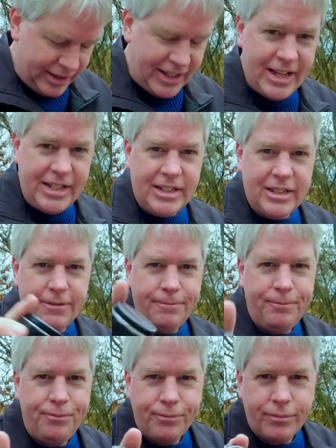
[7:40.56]
This
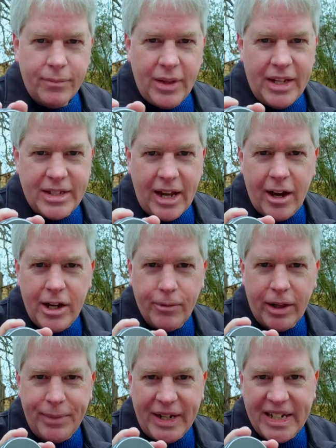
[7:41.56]
is a
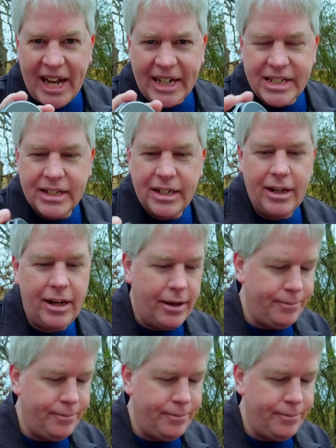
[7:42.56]
Honeywell Pentax